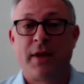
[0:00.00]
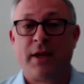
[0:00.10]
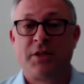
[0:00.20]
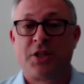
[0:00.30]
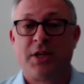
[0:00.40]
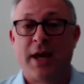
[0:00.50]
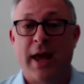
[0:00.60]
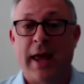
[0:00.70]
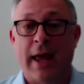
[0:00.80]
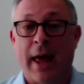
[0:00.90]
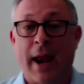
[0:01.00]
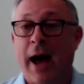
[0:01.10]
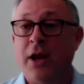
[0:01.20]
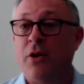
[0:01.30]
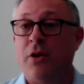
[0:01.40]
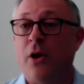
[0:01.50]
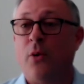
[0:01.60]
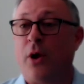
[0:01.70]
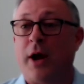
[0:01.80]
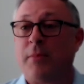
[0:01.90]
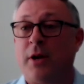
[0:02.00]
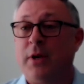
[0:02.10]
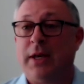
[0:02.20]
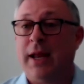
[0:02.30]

things today and i don't know what i'm going to be